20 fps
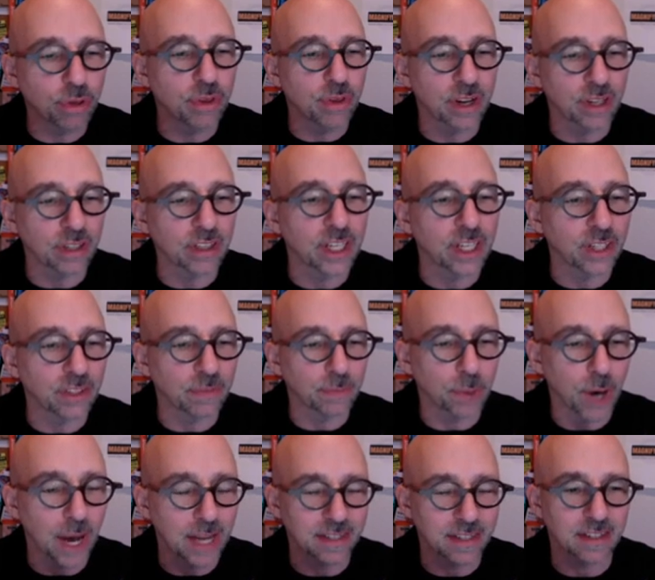through their legal
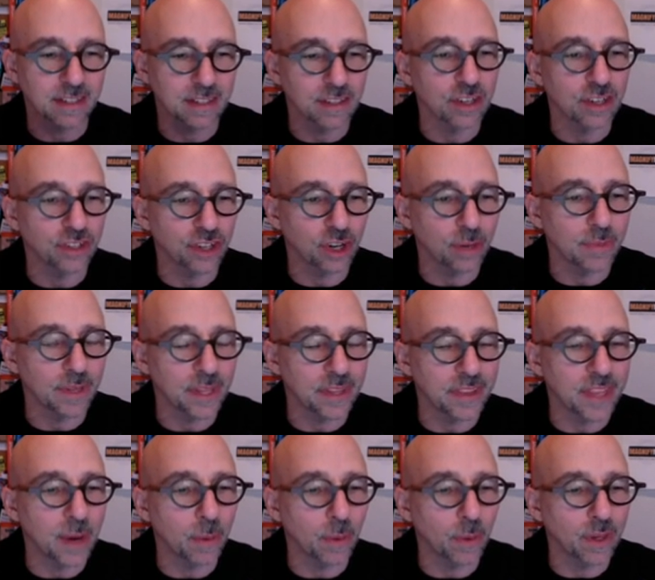process and determined that
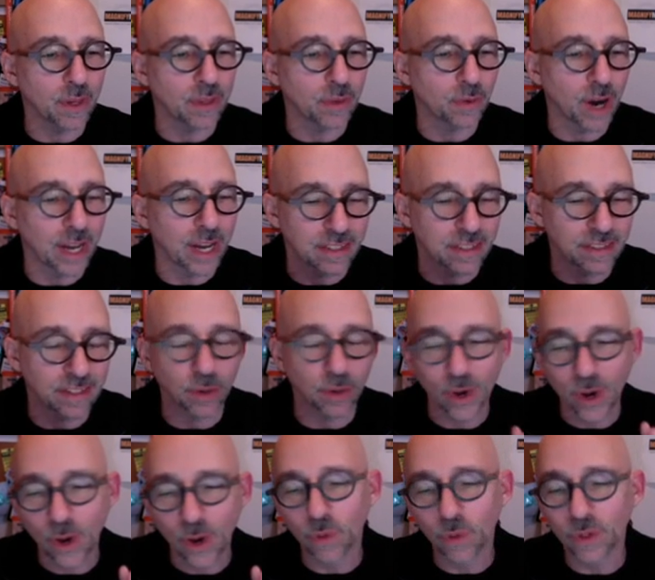they were in the right. So
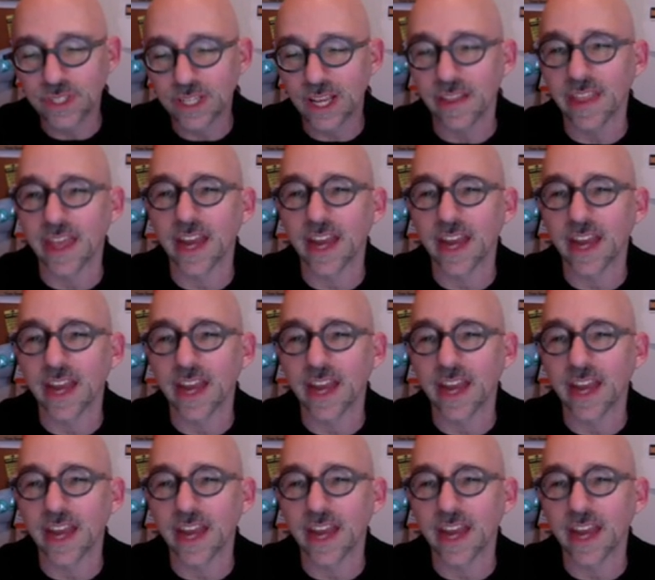we'll see how